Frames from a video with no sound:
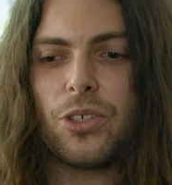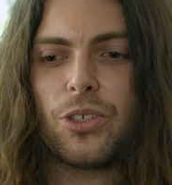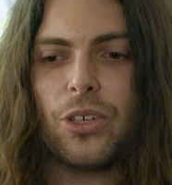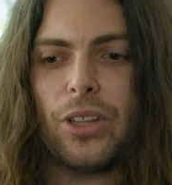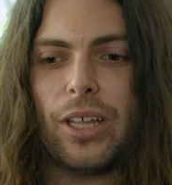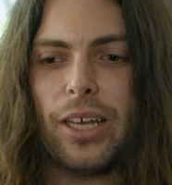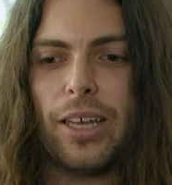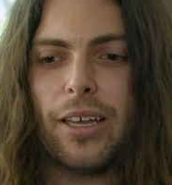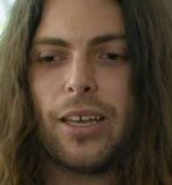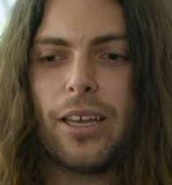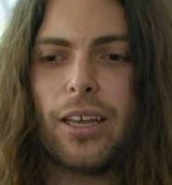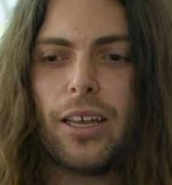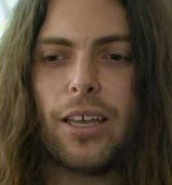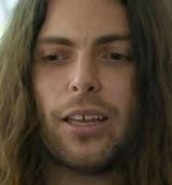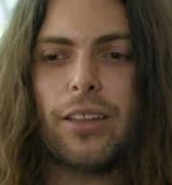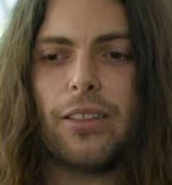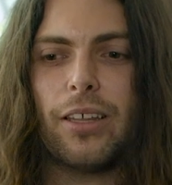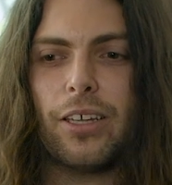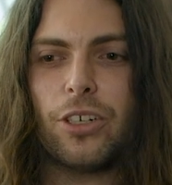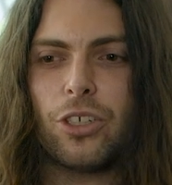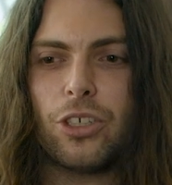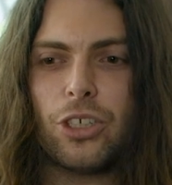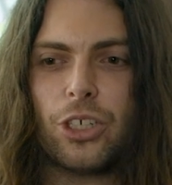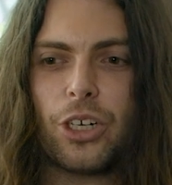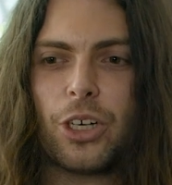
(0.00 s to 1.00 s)
So they're
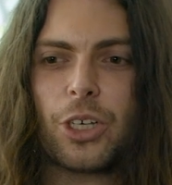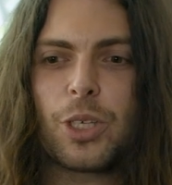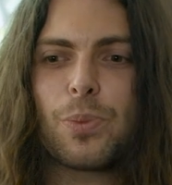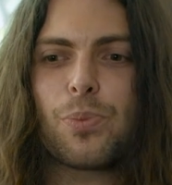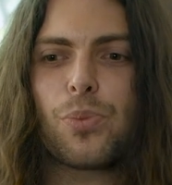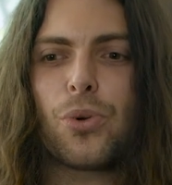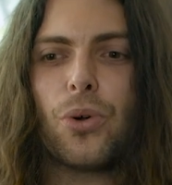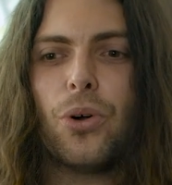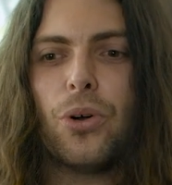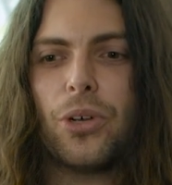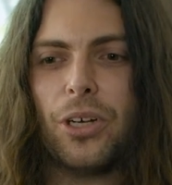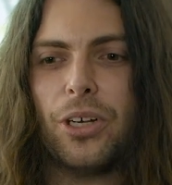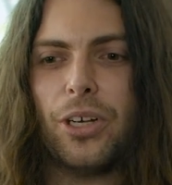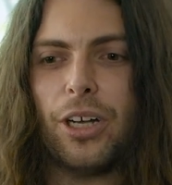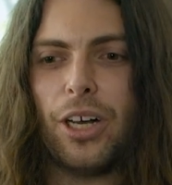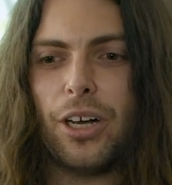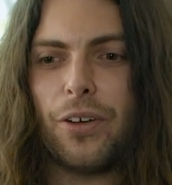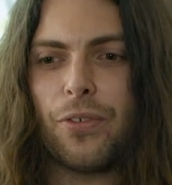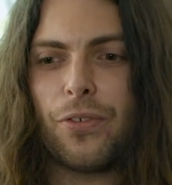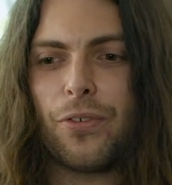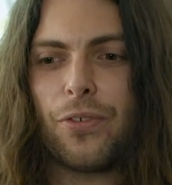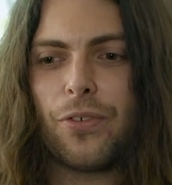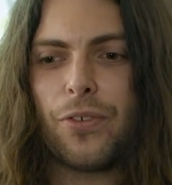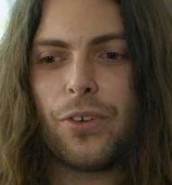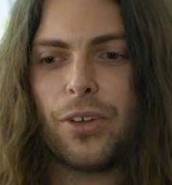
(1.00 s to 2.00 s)
just broad
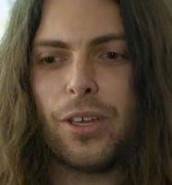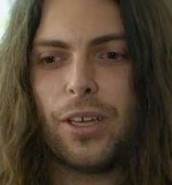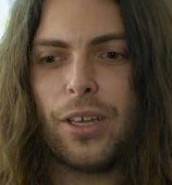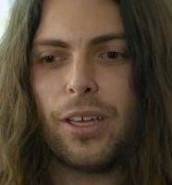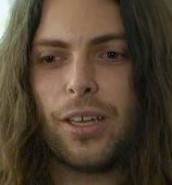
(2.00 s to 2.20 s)
enough